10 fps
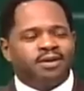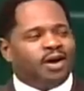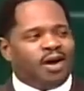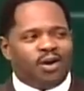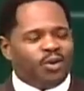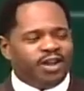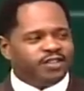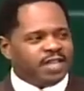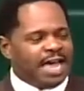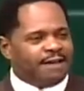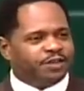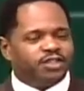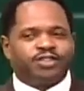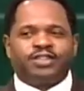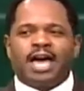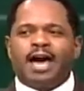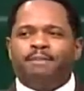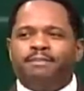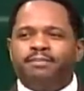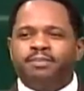And I always have to
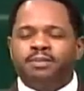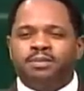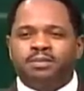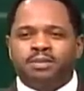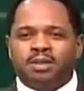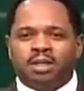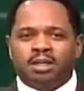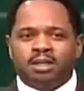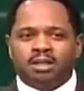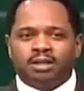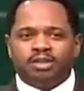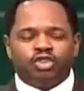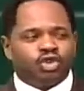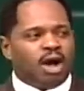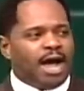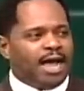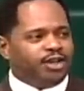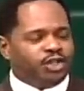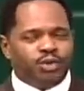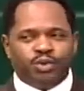stop and
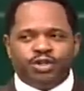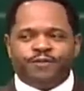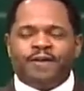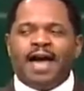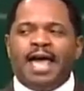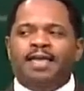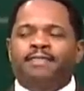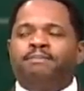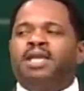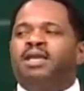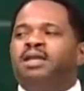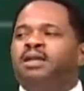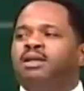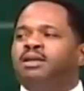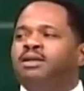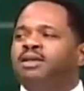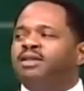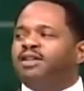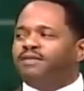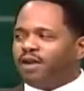try to define the meaning
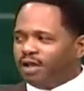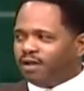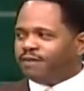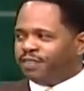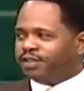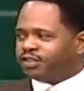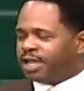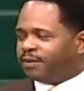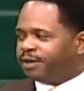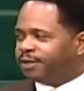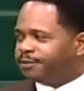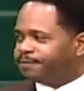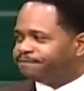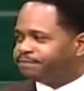of love in this area.